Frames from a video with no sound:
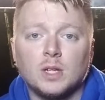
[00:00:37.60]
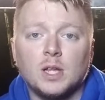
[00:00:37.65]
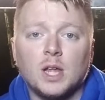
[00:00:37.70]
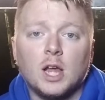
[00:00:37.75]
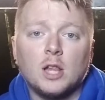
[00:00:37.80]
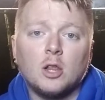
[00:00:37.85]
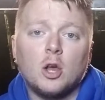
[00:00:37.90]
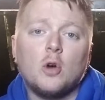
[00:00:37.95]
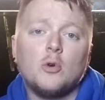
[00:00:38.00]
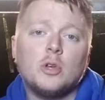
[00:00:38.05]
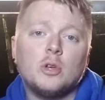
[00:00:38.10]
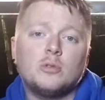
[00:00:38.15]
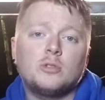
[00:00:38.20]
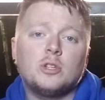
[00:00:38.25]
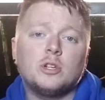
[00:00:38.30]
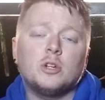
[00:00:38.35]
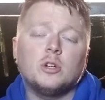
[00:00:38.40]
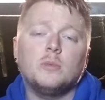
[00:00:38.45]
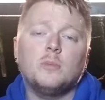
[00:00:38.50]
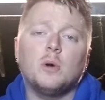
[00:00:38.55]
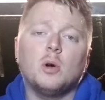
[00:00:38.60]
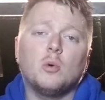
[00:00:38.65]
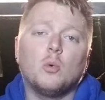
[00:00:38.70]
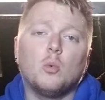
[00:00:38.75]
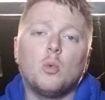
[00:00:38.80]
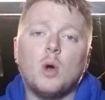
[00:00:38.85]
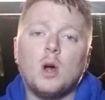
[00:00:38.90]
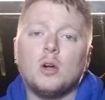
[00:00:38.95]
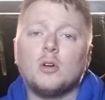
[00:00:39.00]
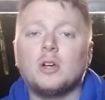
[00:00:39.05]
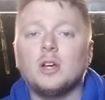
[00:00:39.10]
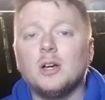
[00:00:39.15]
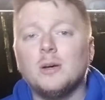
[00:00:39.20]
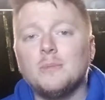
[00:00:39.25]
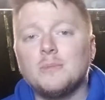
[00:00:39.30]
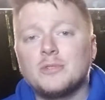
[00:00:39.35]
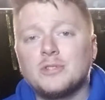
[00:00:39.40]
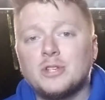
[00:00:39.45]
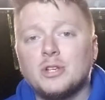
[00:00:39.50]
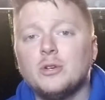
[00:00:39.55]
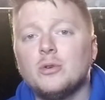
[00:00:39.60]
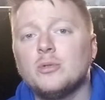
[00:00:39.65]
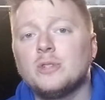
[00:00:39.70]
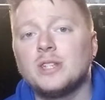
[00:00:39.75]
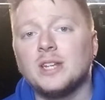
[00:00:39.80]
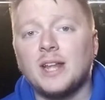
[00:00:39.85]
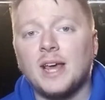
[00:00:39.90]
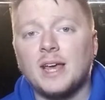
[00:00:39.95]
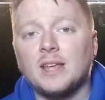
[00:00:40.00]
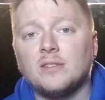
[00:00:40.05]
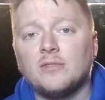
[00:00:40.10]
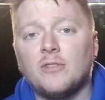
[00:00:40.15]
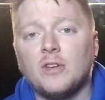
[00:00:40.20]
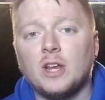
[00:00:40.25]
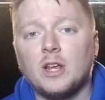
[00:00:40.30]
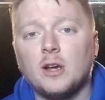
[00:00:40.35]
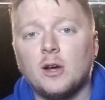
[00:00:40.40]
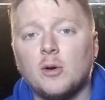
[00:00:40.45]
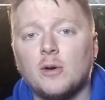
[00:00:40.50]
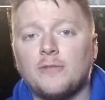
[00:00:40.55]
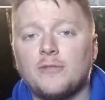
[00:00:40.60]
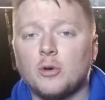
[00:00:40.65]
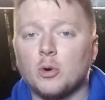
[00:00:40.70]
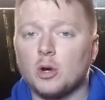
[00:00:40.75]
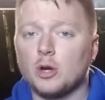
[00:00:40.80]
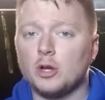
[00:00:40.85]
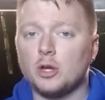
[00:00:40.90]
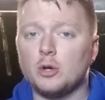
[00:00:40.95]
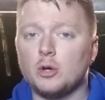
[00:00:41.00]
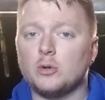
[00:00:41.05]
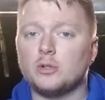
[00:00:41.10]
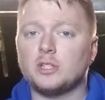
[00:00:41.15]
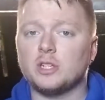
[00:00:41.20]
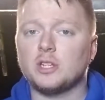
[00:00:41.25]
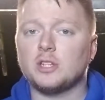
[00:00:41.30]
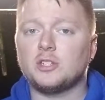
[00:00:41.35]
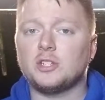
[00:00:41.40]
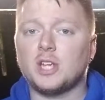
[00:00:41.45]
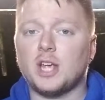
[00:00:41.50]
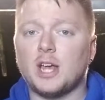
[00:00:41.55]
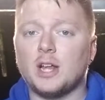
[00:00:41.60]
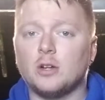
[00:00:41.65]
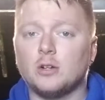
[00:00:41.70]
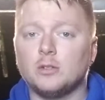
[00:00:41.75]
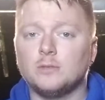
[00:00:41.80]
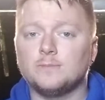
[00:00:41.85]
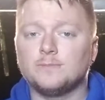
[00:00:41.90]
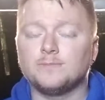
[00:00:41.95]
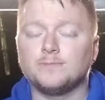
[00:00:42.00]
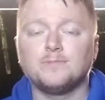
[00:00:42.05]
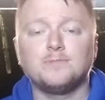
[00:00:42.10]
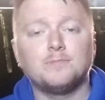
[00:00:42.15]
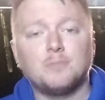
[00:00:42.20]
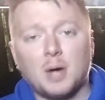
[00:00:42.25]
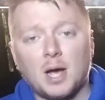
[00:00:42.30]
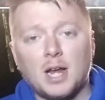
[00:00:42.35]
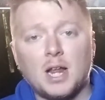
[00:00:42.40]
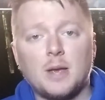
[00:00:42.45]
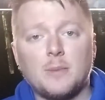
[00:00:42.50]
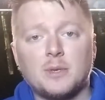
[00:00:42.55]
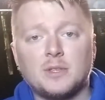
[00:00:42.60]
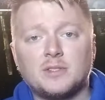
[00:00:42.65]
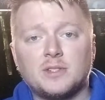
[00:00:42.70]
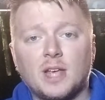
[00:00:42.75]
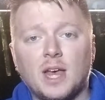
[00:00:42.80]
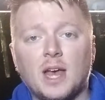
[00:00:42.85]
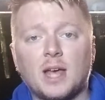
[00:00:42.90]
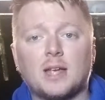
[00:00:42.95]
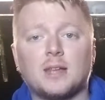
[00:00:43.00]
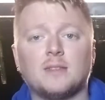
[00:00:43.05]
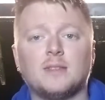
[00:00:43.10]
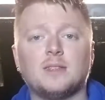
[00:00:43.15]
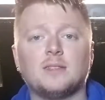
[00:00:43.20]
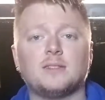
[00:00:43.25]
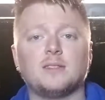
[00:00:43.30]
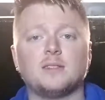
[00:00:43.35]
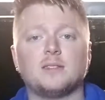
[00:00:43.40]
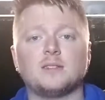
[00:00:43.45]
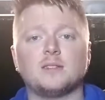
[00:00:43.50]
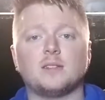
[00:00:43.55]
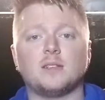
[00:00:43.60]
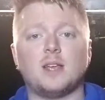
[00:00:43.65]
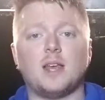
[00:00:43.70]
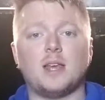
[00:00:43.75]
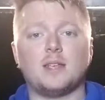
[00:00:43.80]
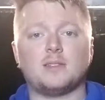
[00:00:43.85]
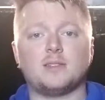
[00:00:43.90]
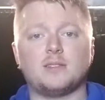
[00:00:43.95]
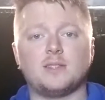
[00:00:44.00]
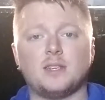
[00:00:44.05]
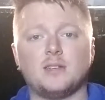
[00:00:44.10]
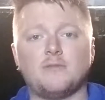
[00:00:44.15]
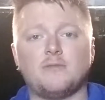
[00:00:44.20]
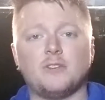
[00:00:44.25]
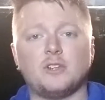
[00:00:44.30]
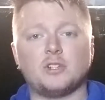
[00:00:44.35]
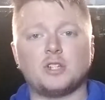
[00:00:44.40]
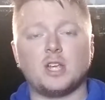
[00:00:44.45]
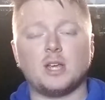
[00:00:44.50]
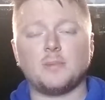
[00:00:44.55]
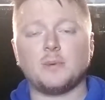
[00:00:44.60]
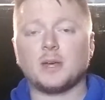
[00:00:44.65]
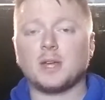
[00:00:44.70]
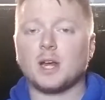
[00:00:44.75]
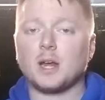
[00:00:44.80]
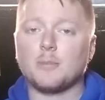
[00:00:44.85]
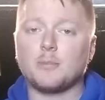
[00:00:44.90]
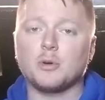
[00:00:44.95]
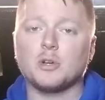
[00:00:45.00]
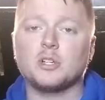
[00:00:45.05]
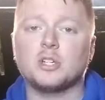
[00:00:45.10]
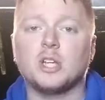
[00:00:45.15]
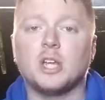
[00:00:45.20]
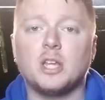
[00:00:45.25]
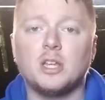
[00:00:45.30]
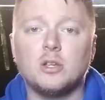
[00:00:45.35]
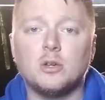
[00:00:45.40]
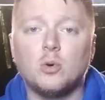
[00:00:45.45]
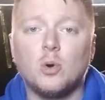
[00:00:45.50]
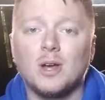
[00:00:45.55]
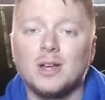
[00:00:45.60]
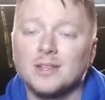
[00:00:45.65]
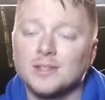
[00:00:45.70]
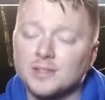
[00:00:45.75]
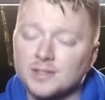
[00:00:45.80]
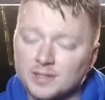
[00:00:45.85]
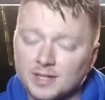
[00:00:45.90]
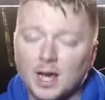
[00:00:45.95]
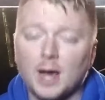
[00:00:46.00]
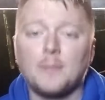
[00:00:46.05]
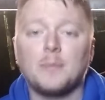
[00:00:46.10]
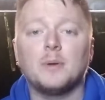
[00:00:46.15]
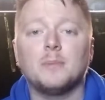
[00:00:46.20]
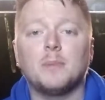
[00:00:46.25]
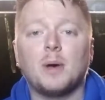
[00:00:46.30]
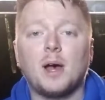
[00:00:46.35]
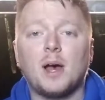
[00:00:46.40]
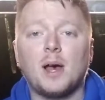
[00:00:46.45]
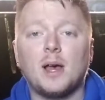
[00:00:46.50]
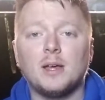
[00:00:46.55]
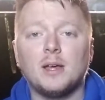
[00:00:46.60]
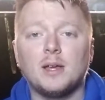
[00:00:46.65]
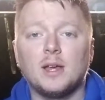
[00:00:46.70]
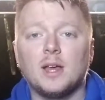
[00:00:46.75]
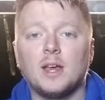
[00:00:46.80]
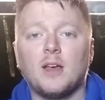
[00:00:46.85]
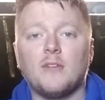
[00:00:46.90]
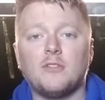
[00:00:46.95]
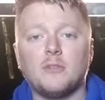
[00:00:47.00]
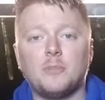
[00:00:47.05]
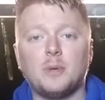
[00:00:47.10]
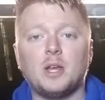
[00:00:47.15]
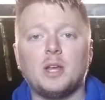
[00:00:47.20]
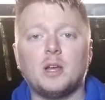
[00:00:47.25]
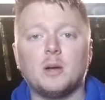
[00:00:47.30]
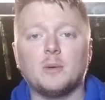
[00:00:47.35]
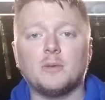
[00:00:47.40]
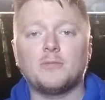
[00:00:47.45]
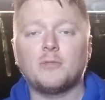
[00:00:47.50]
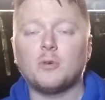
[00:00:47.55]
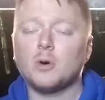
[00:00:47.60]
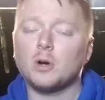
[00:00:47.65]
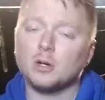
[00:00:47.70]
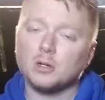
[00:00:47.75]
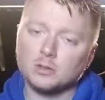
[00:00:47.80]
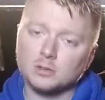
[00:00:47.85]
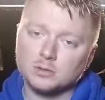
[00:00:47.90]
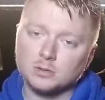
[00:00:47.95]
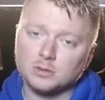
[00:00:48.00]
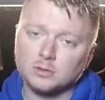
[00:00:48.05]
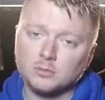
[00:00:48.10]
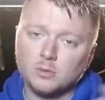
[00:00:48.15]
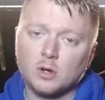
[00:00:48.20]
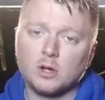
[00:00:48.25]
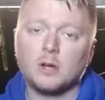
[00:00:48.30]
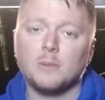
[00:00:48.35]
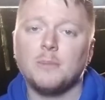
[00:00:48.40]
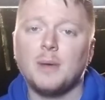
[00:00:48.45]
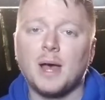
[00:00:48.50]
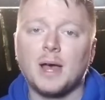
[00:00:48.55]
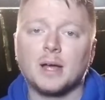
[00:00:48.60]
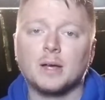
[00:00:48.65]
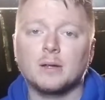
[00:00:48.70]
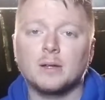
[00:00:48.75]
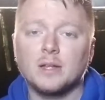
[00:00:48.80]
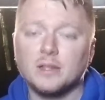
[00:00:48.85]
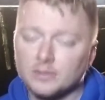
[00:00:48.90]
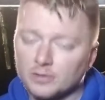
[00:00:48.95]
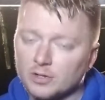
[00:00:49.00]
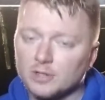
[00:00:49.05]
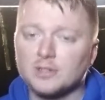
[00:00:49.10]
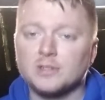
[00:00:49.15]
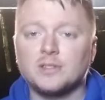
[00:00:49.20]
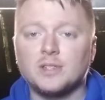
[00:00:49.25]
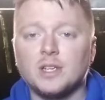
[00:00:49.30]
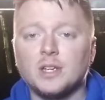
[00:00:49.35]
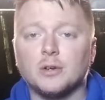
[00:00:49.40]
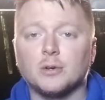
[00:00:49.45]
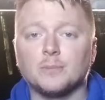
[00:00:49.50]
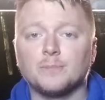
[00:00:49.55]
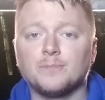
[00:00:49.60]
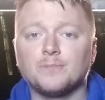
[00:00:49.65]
Hello YouTube, welcome to today's video. If you are new to the channel, my name is Zach and this is SC Fishkeeping and I appreciate you stopping by. If you've been here before, welcome back. It's good to see you.